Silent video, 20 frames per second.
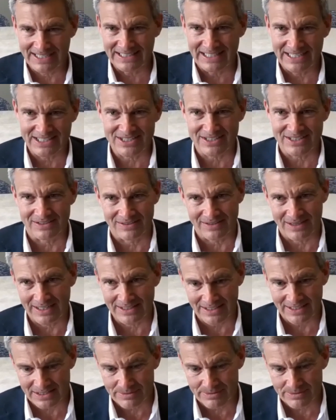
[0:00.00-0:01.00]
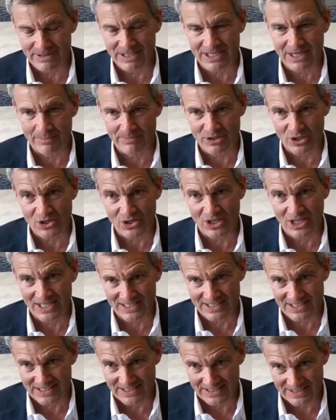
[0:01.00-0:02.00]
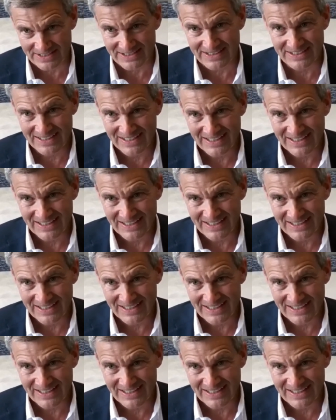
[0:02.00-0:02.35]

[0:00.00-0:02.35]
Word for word: I'd like to, I'd like to become your client again.